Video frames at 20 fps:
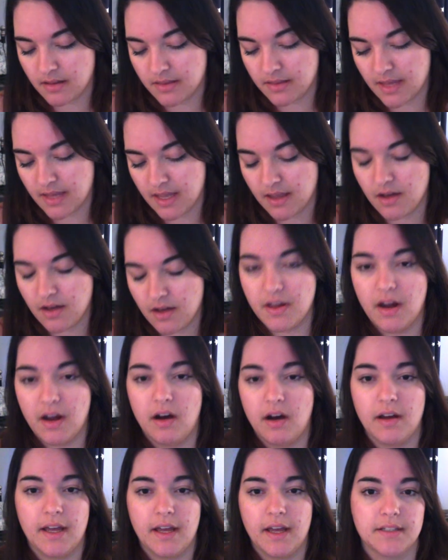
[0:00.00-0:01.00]
They all
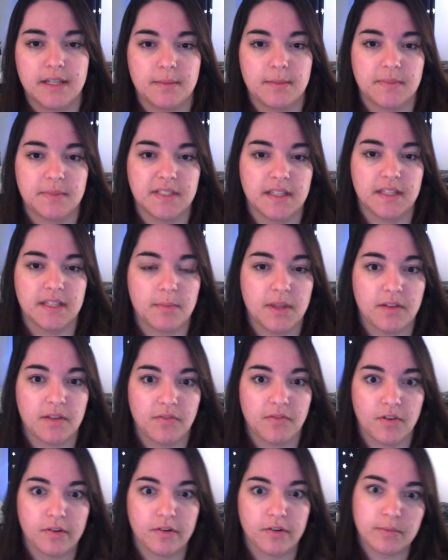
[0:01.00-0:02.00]
had dips in them in the
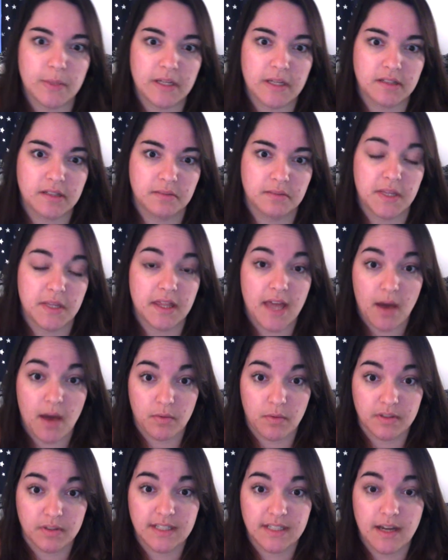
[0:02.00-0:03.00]
first place, but that
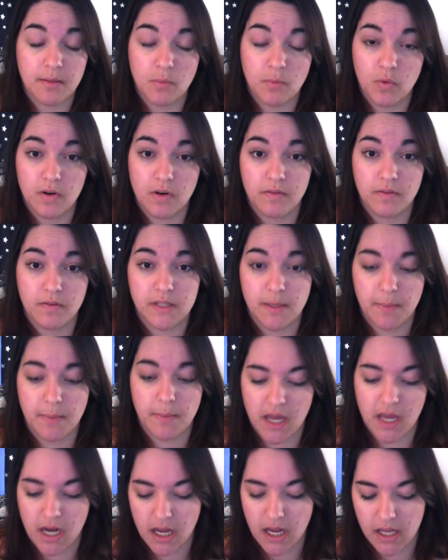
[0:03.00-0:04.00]
one's got more of a dip
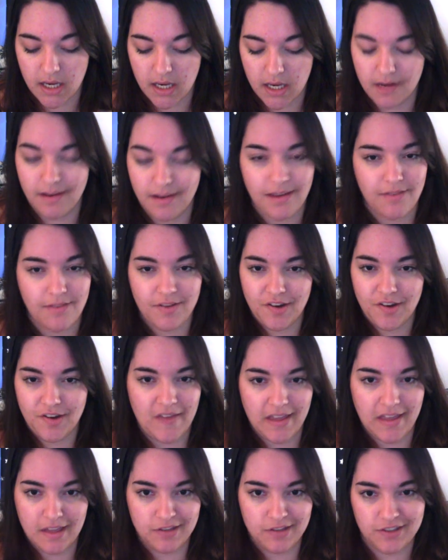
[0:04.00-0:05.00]
in it, and even if I
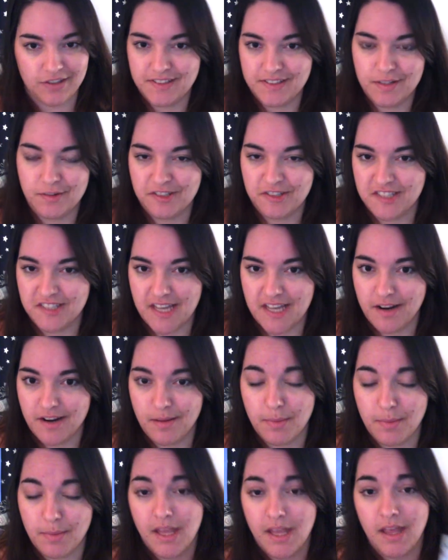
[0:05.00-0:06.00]
can just use that up,
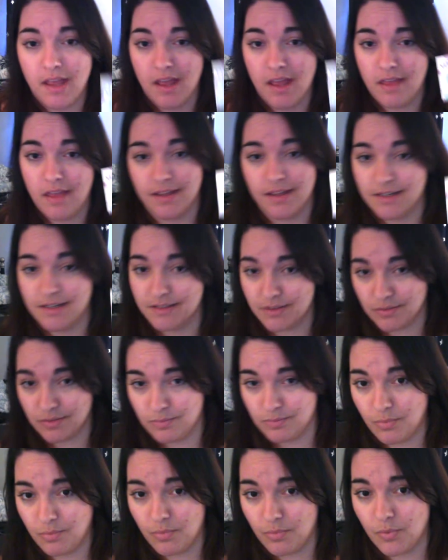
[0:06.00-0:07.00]
that is
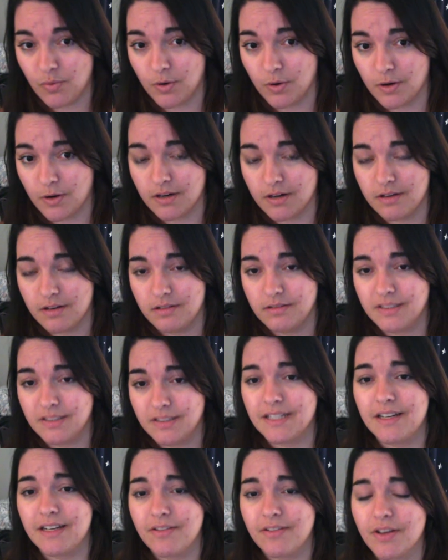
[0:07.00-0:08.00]

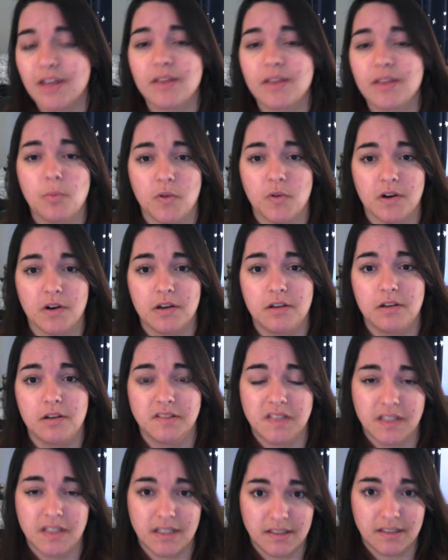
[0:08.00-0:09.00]
significantly more use
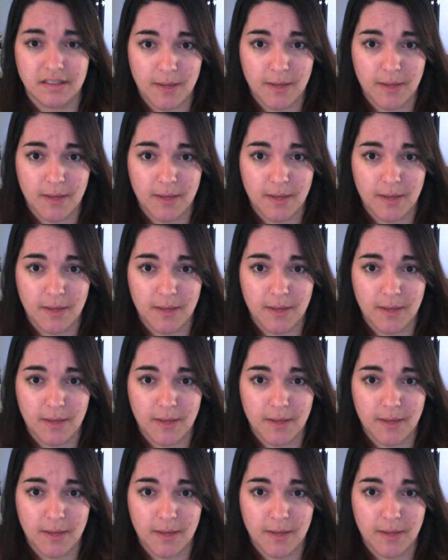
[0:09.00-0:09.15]
than this